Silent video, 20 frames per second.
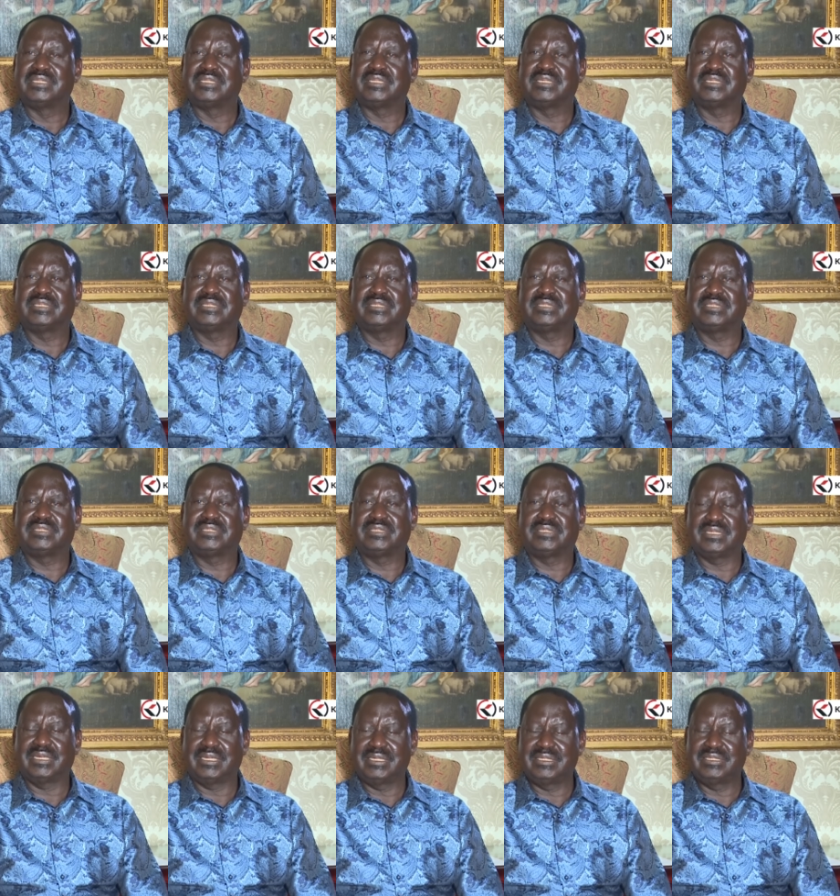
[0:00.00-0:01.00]
The
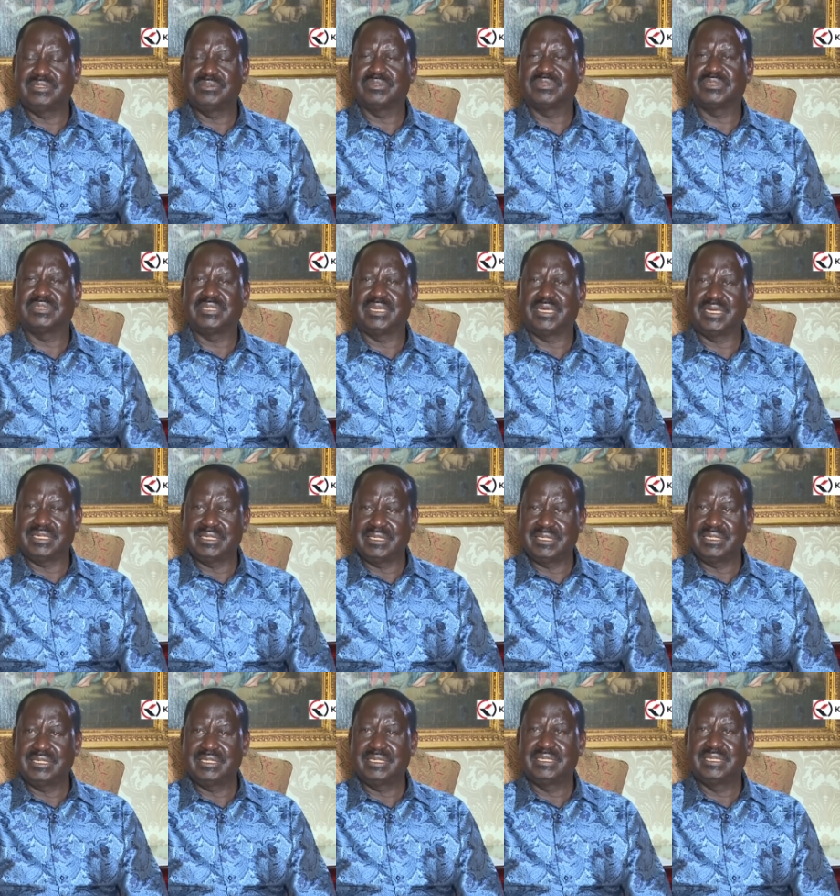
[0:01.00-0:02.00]
tallying was
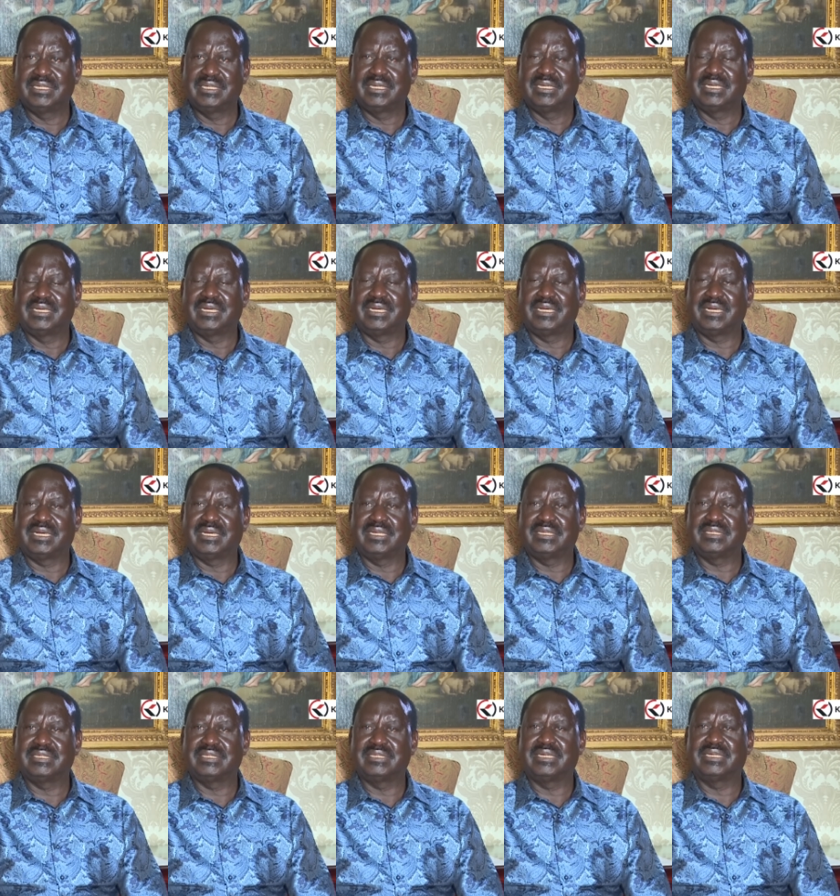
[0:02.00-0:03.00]
done,
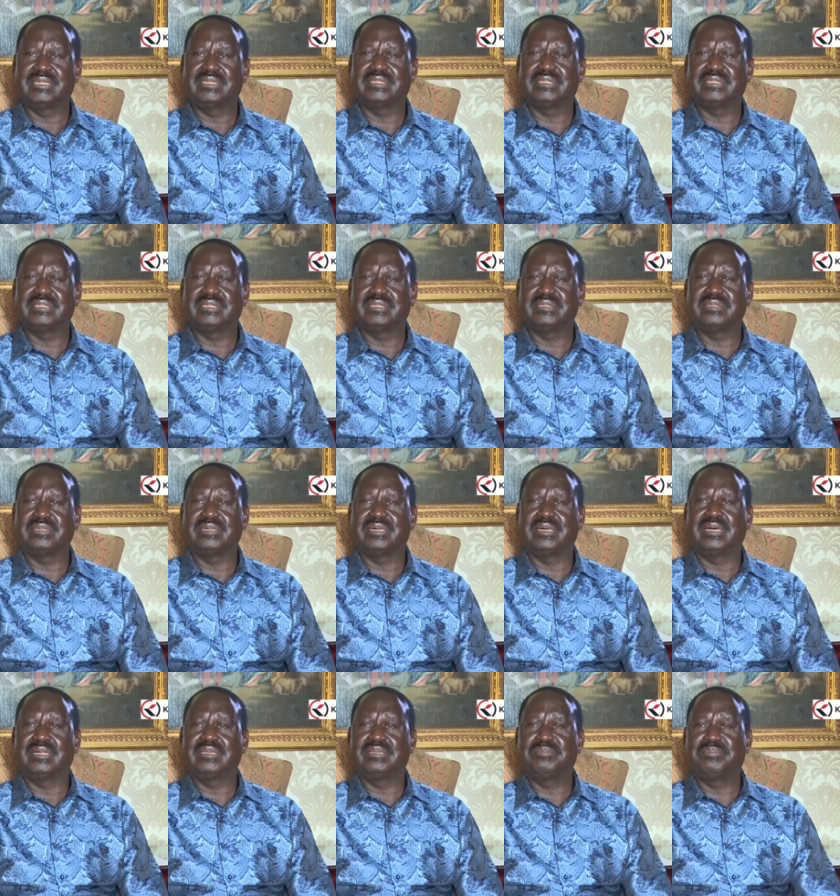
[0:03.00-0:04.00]
and at,
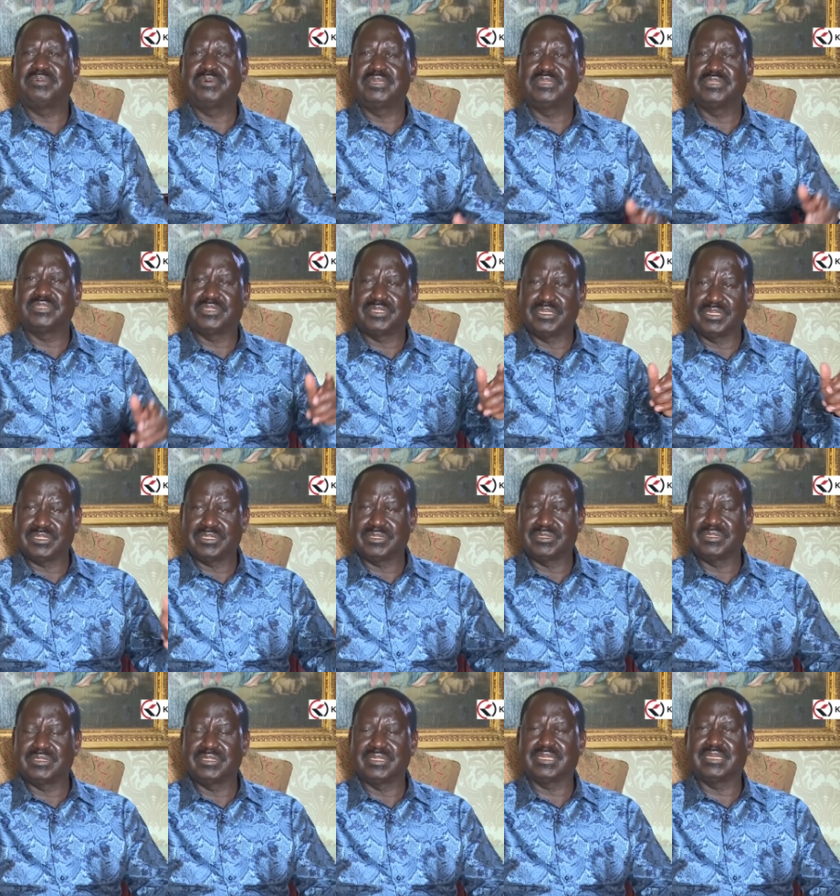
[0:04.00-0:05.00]
at the polling
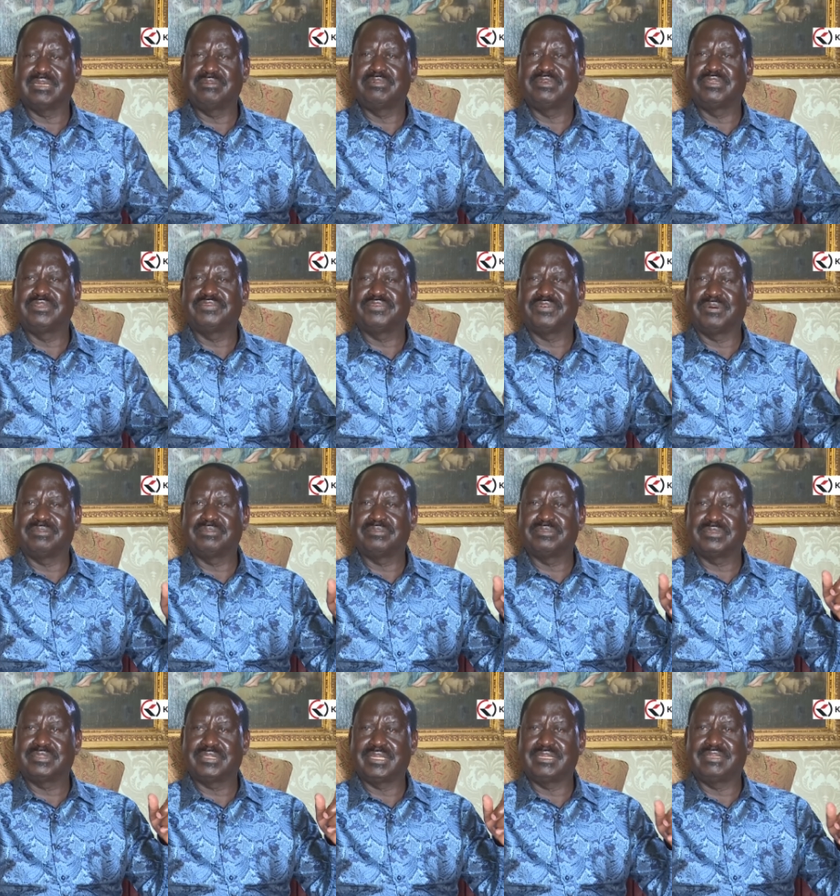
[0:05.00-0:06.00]
station, they came with the form
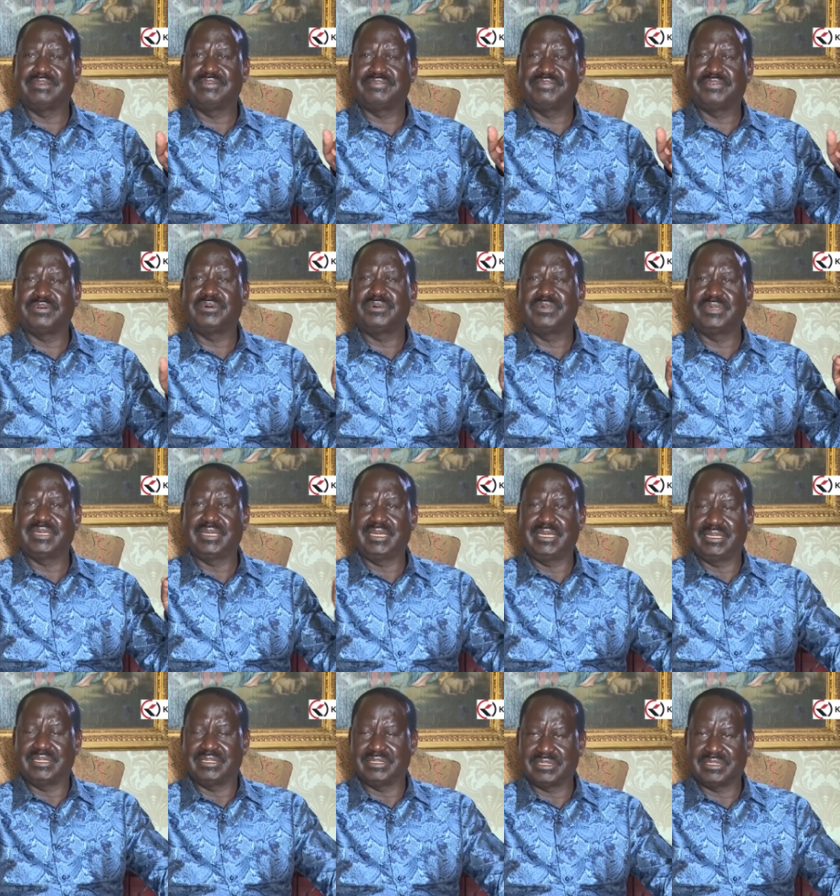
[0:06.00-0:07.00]

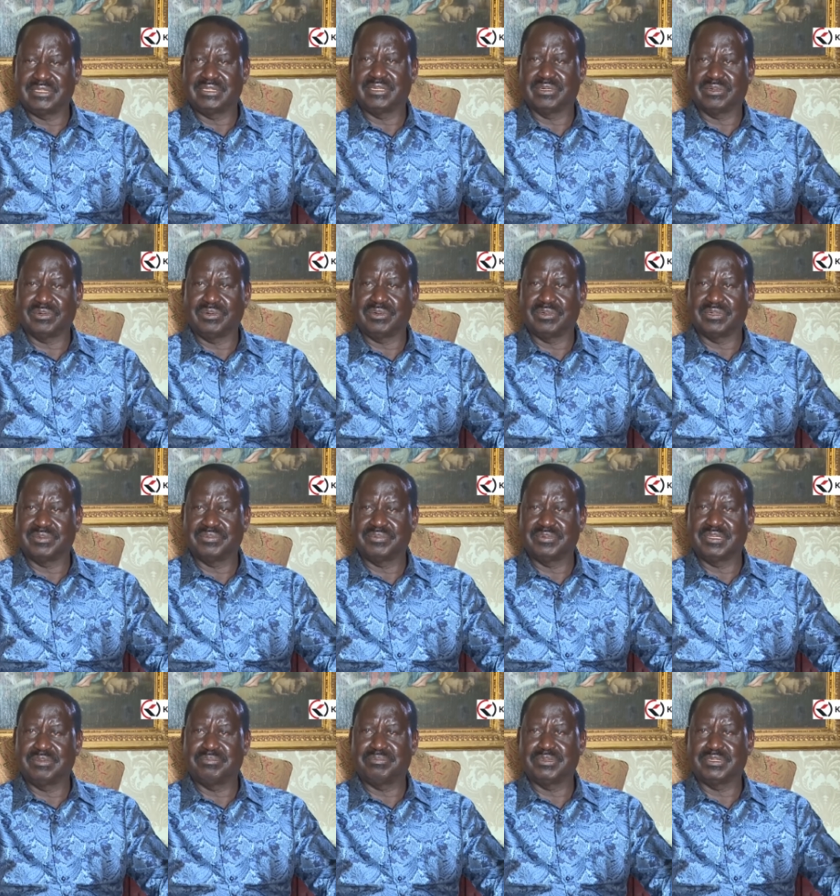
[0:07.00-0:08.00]
34As, they called,
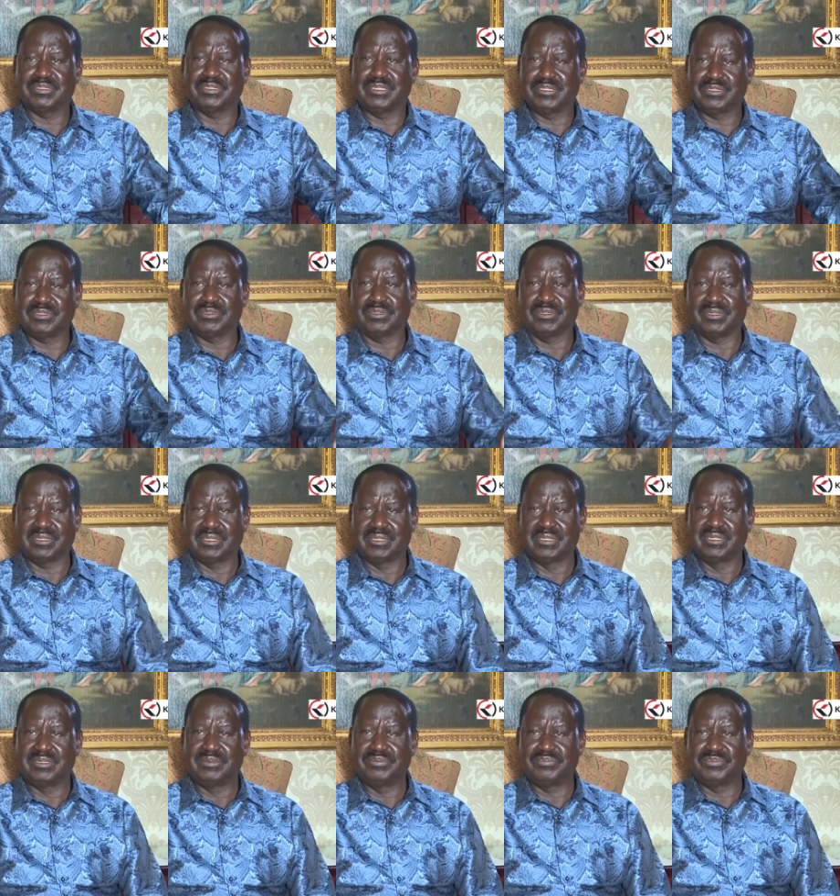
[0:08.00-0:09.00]
for the presidential
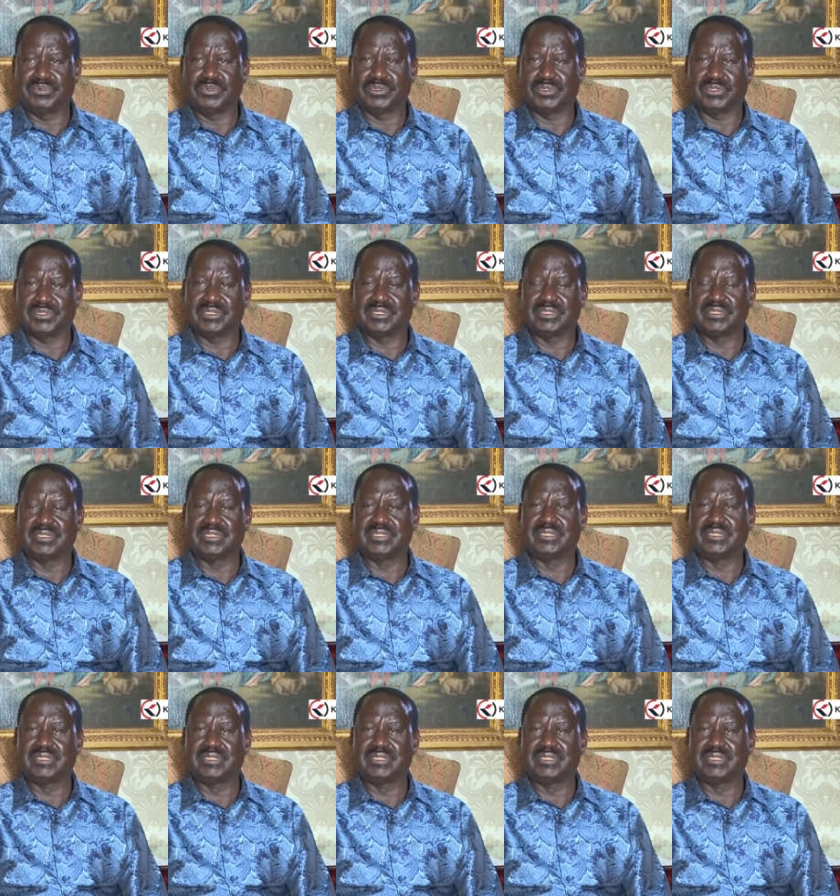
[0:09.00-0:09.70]
votes.